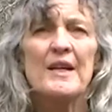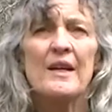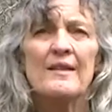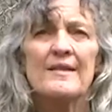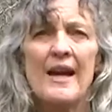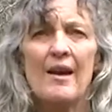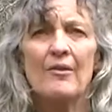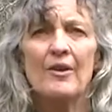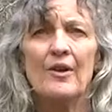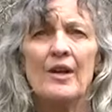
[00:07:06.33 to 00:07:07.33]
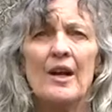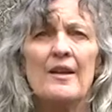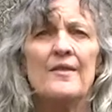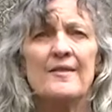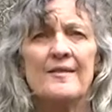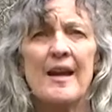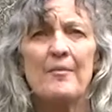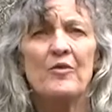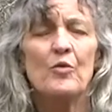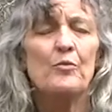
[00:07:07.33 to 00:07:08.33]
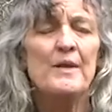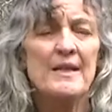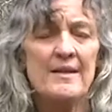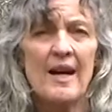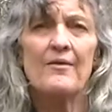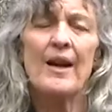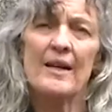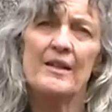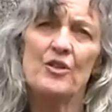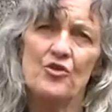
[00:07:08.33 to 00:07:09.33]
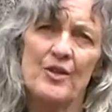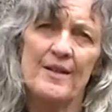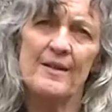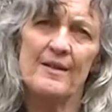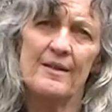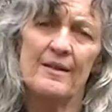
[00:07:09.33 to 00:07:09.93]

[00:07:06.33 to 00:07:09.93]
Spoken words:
cut down and the stems will be directly treated.